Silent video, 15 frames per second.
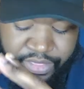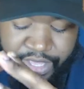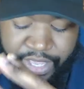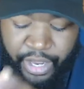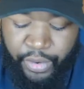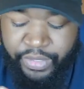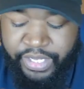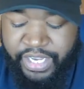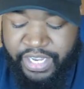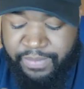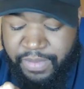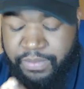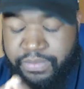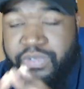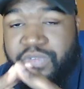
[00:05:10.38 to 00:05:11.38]
only come
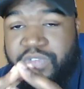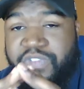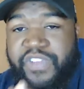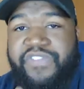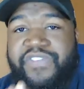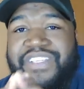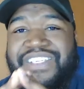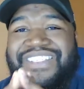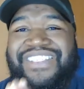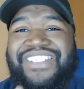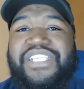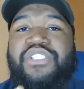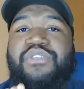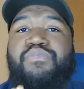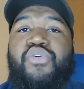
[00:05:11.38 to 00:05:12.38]
up to
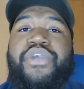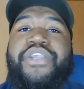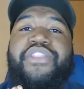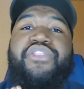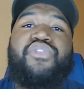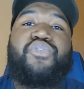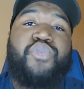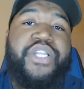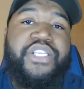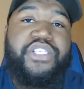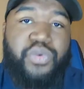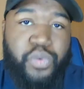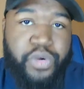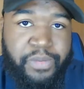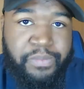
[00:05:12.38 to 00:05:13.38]
56.3
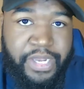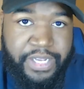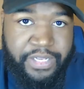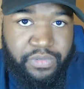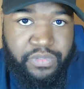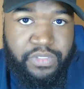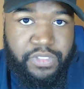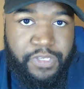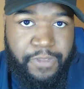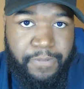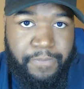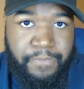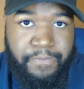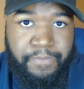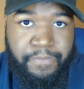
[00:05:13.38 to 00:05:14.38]
square miles.
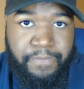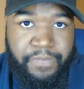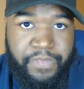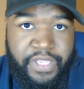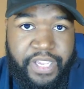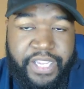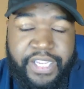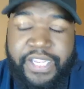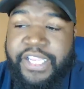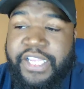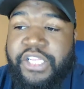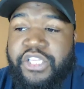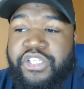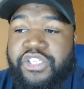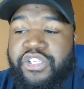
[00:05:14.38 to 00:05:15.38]
Okay,
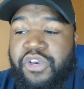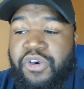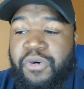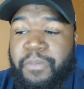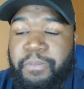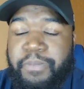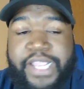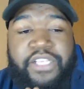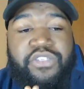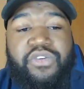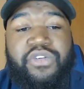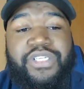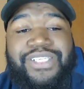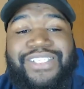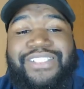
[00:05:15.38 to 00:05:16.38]
so based
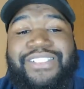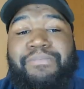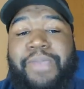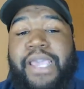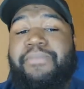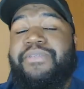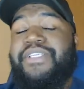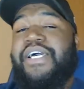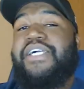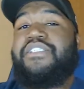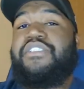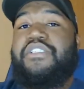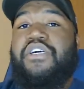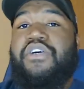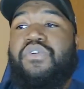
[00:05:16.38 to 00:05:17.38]
on just map size
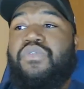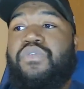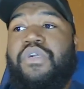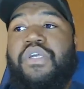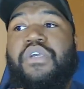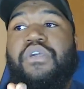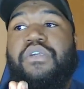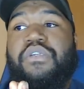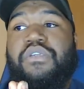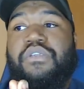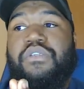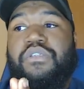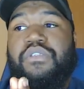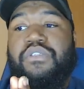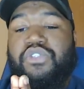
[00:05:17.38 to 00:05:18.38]
alone,
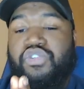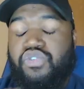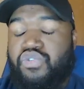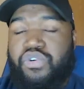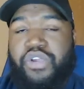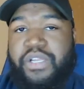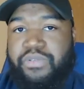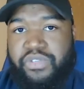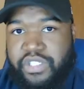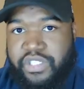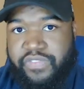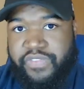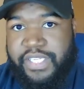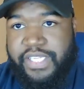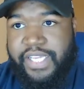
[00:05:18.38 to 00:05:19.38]
True Crime Streets
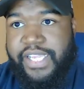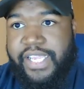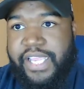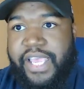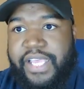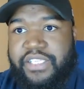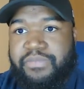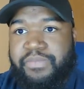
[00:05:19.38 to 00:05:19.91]
of LA has